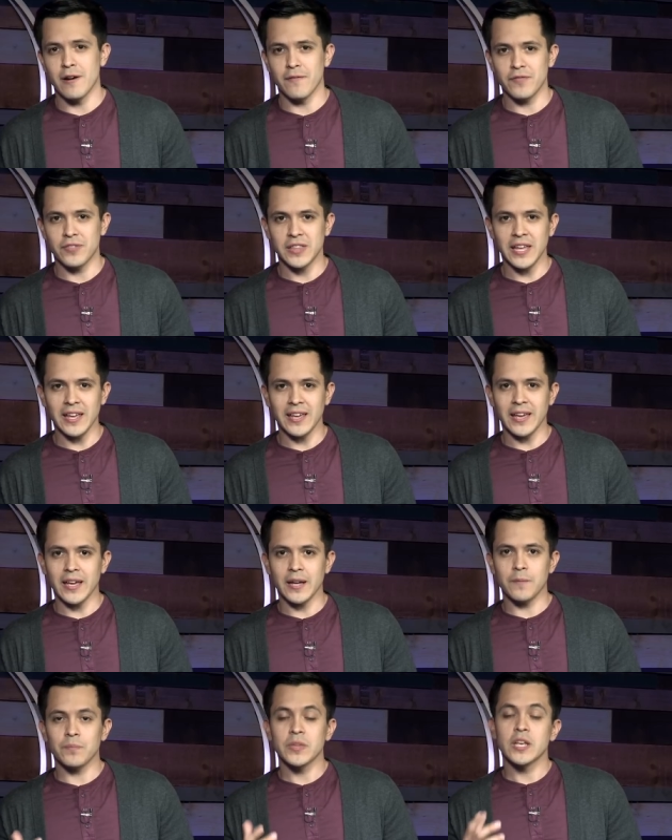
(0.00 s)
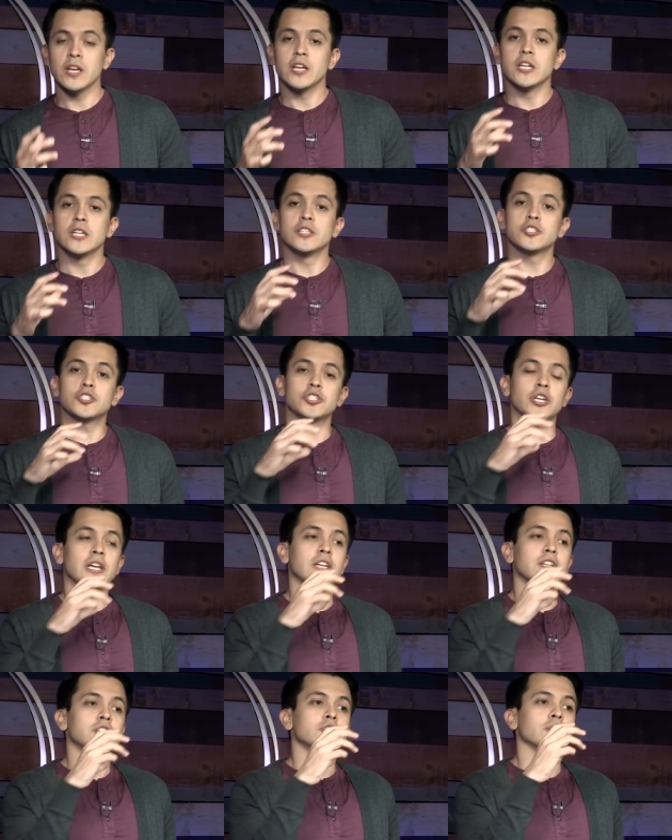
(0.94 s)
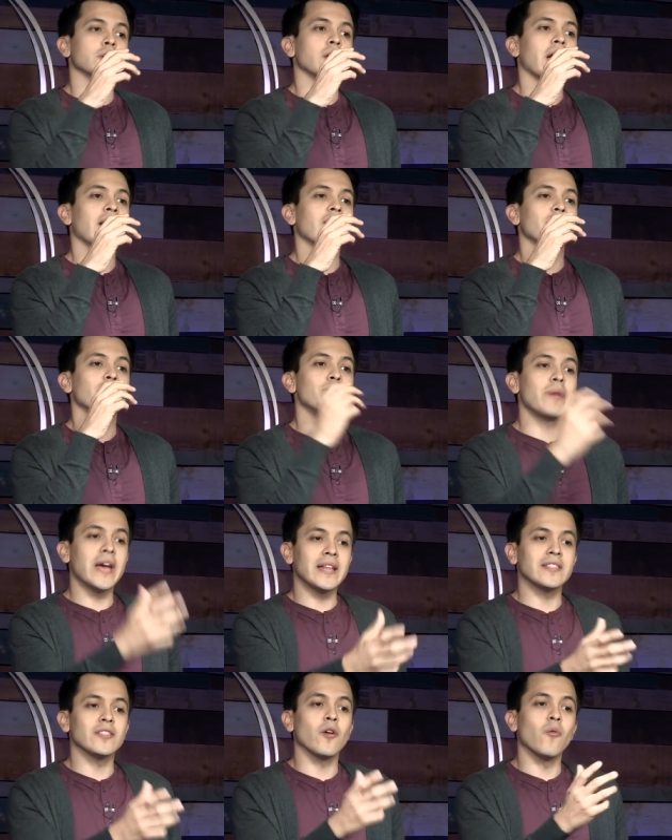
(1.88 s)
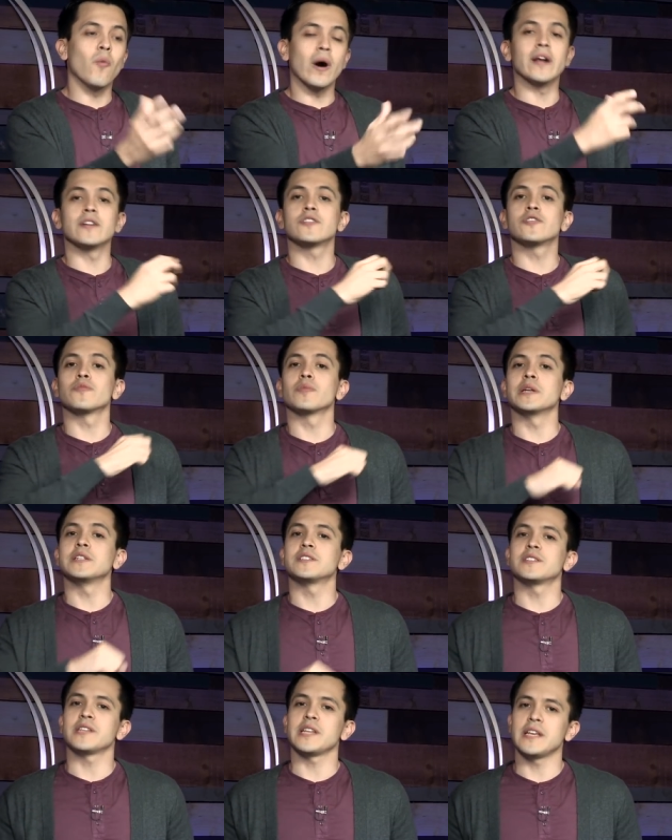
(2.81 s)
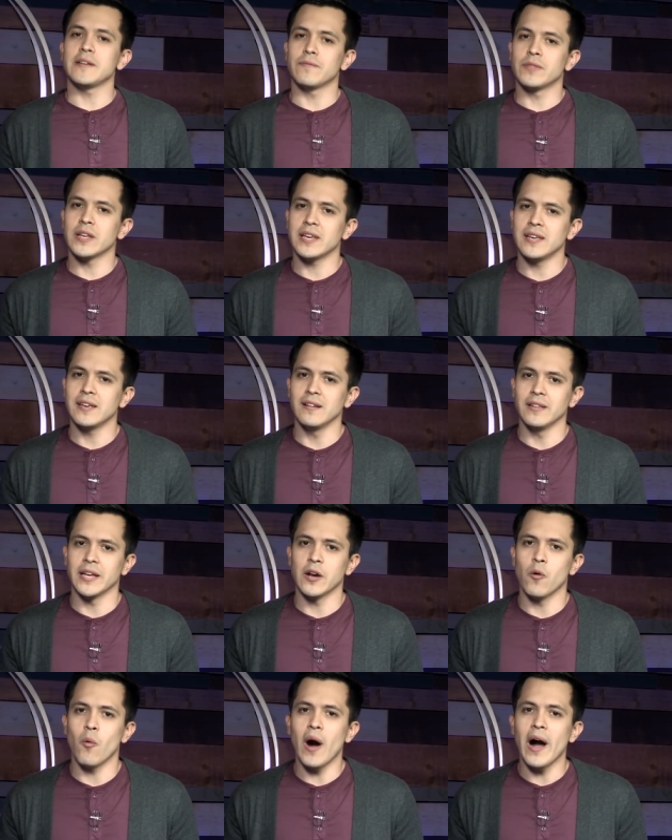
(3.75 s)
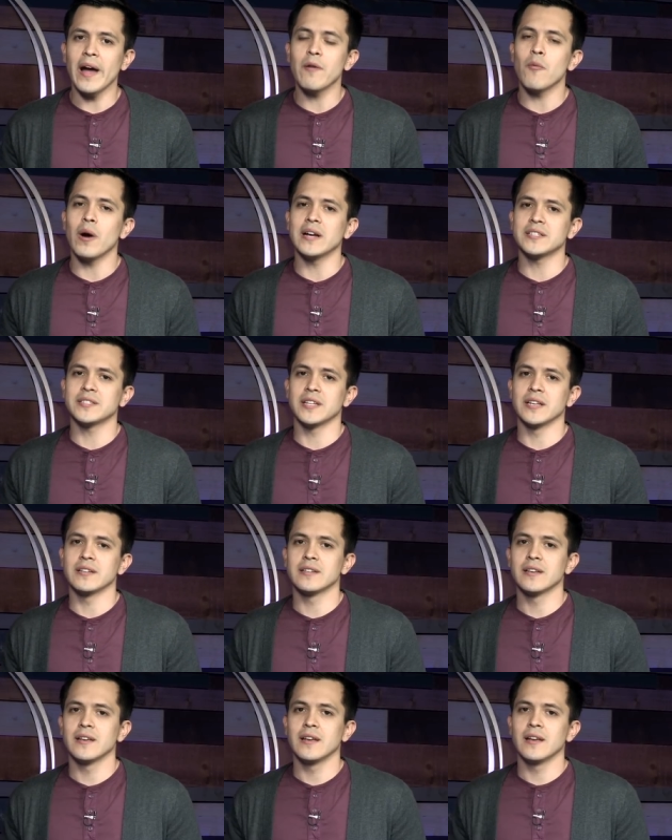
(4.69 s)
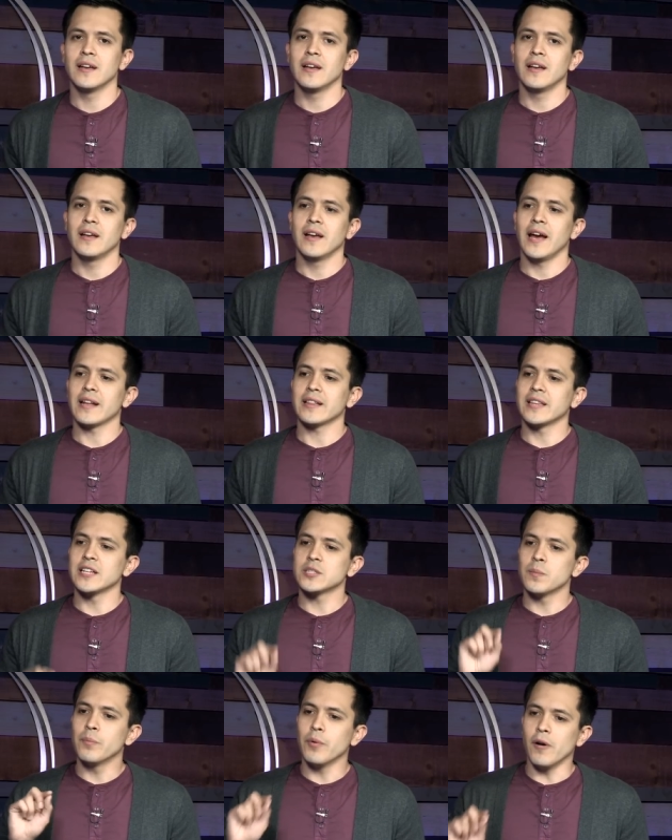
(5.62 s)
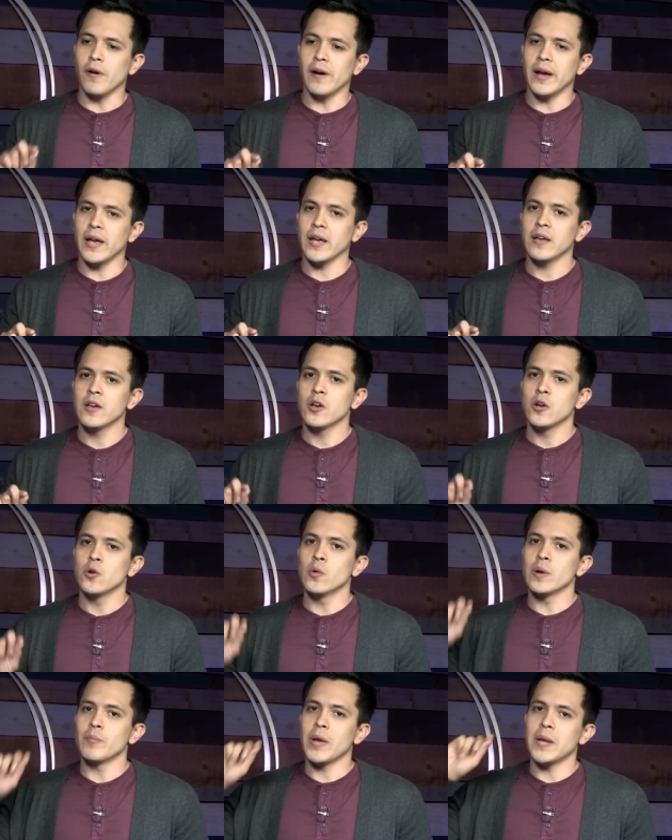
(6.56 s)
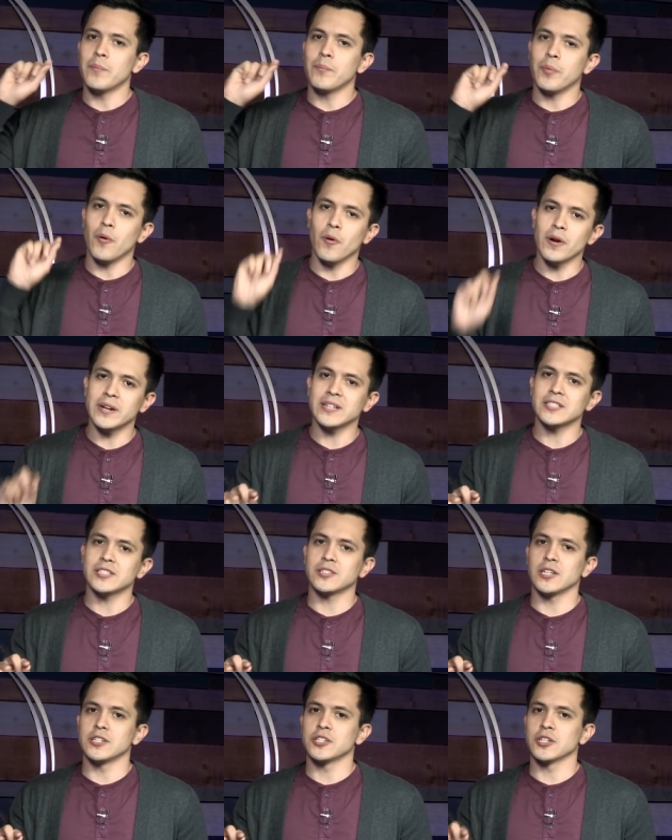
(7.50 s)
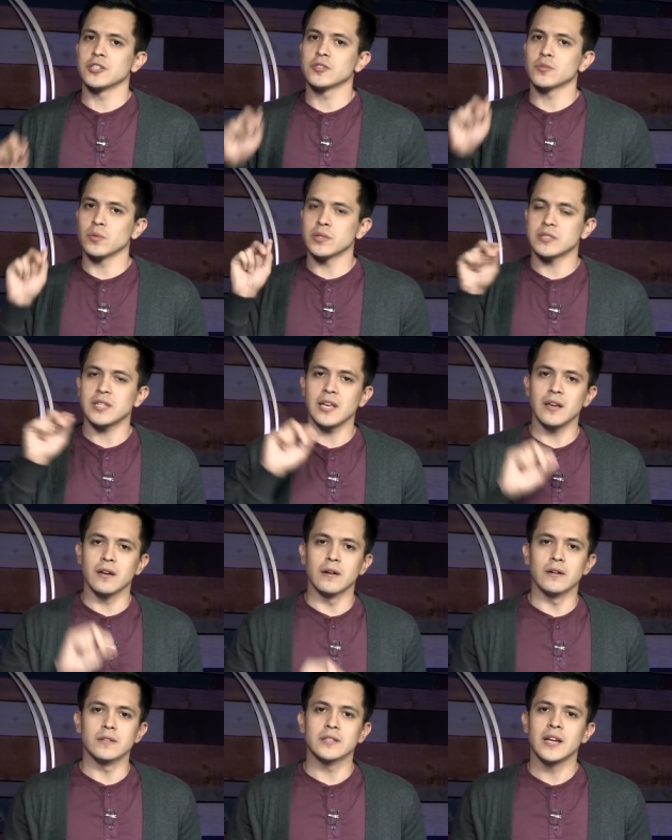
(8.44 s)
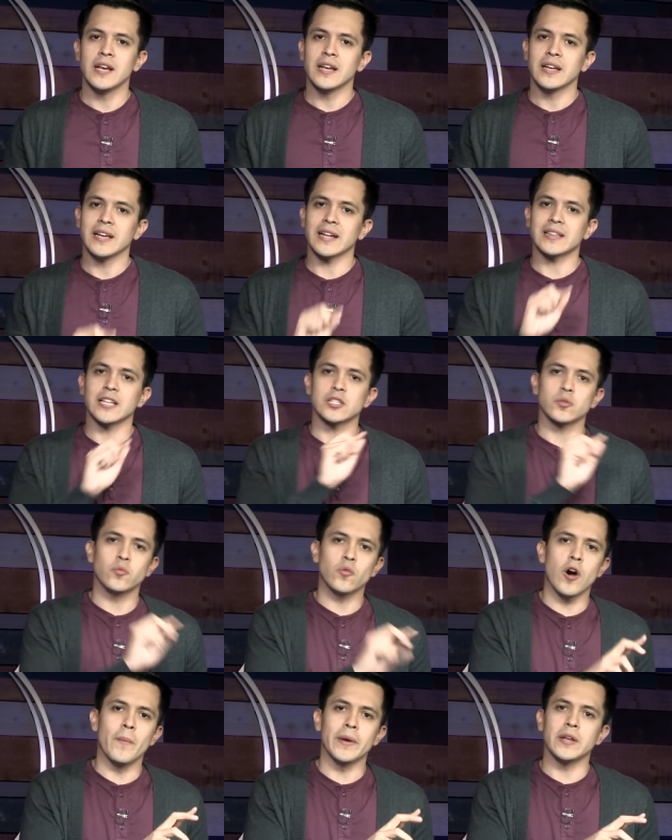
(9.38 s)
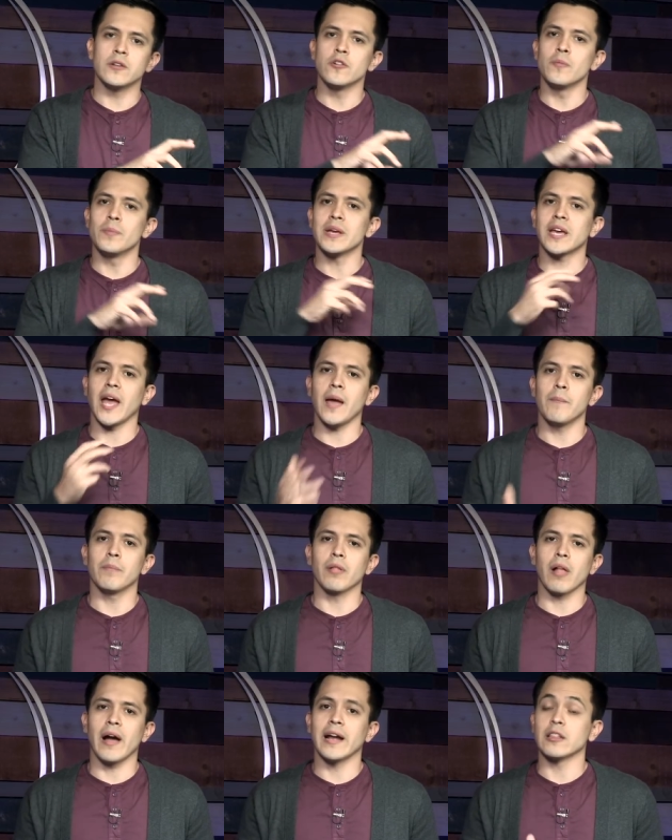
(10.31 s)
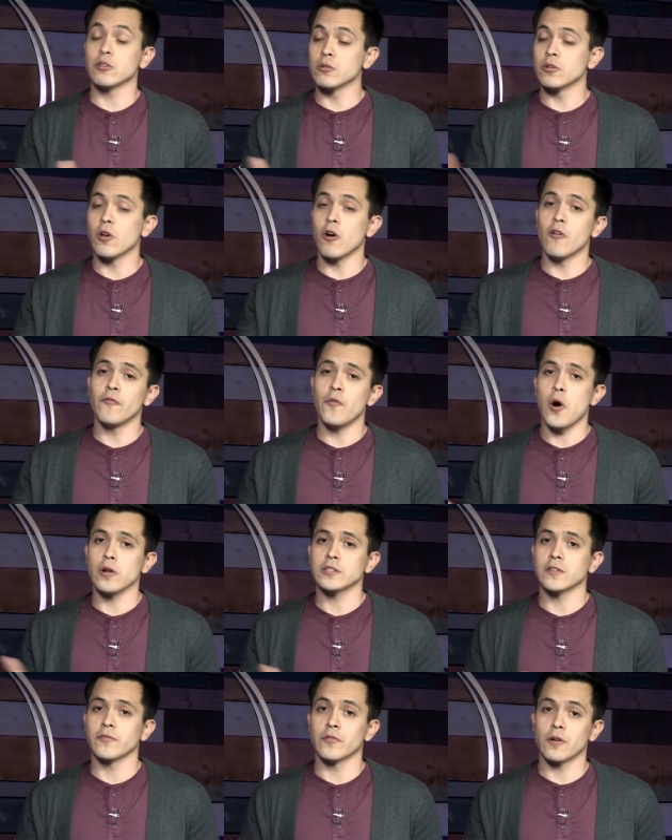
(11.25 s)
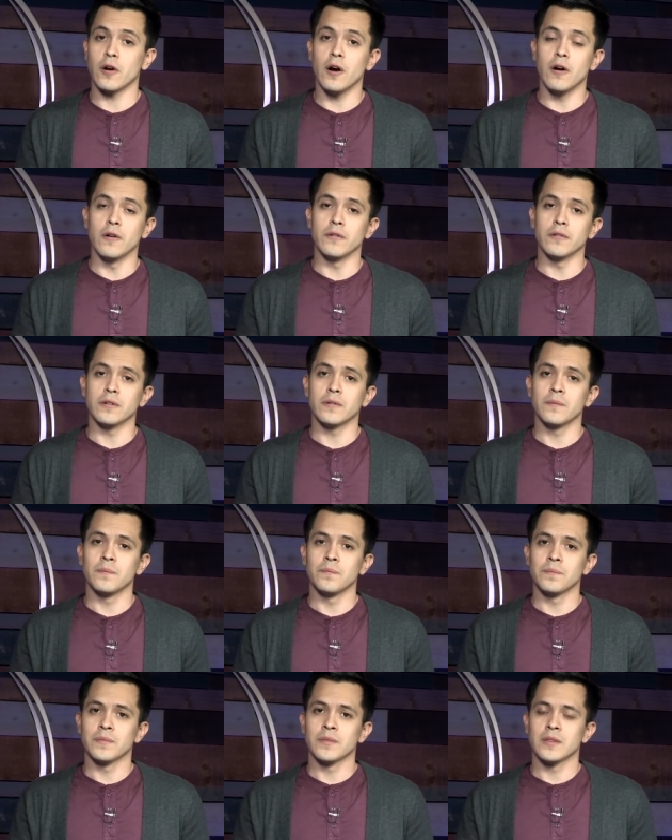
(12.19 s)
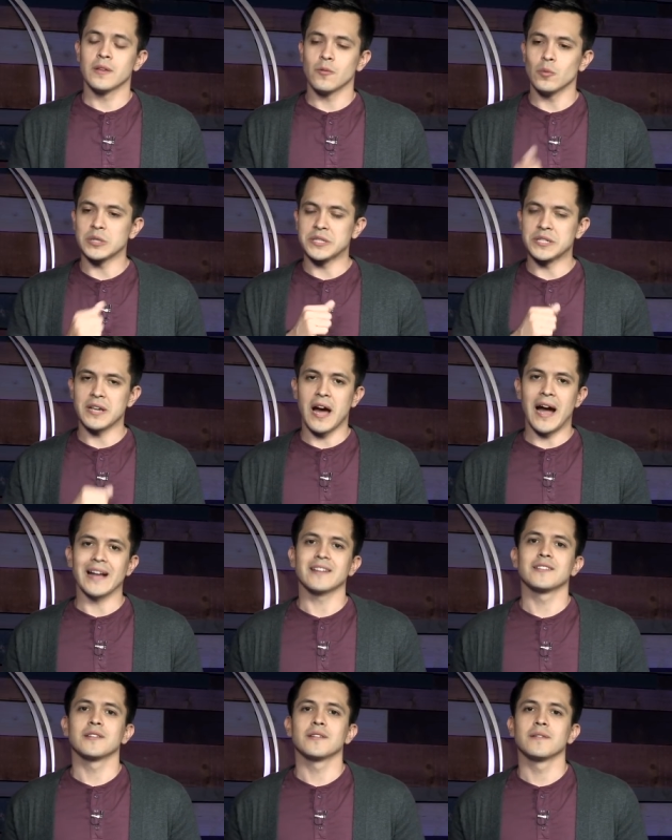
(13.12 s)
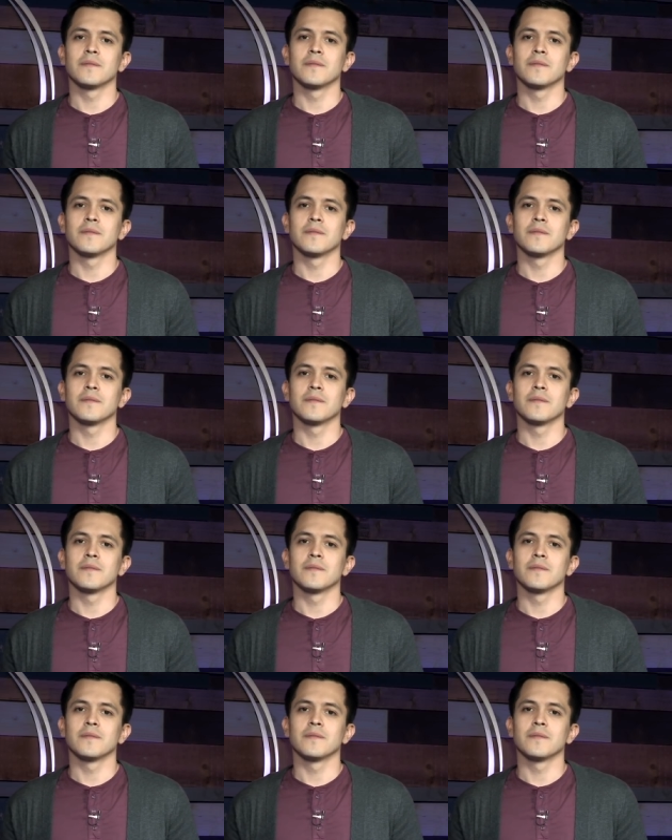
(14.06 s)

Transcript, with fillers: of thinking, she should have been the one to receive the healing. Why was it that this boy who had made poor decisions was healed, yet this woman who became blind through no fault of her own was not?